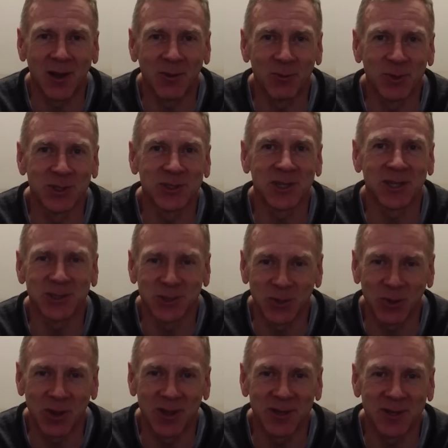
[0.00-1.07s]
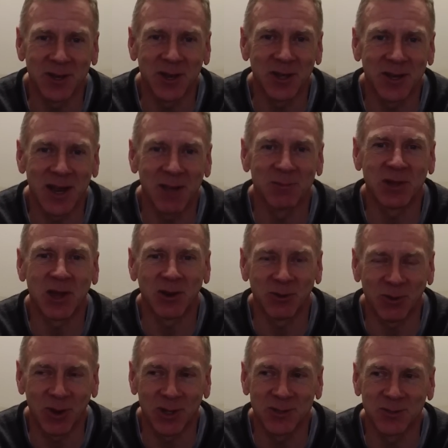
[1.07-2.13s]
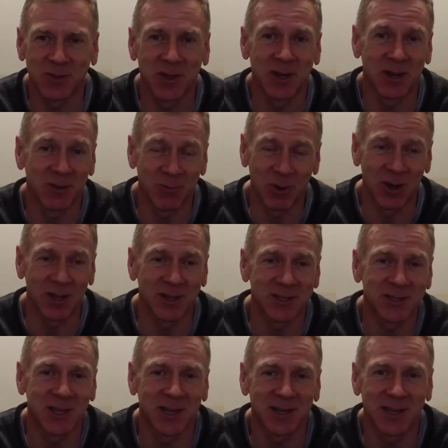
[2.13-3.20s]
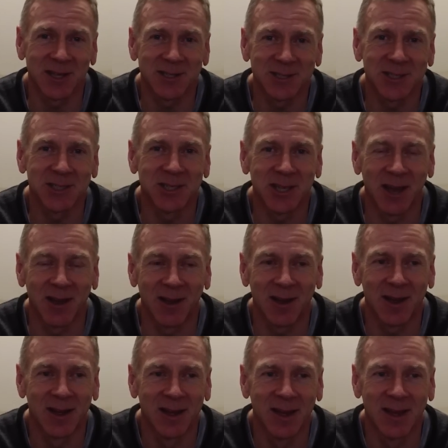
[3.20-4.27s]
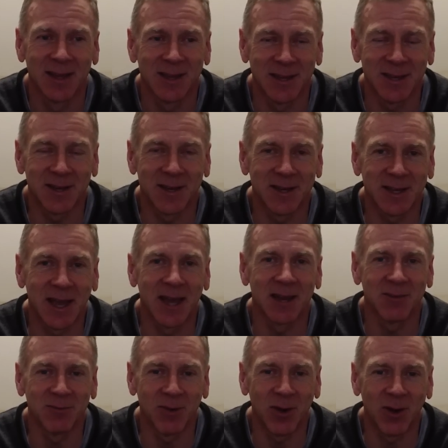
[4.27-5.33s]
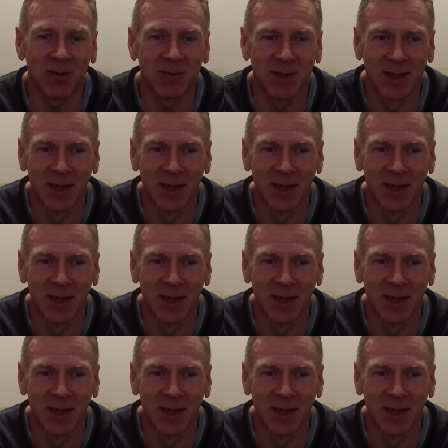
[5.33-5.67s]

recently joined NapTown CrossFit, and really excited that she got involved.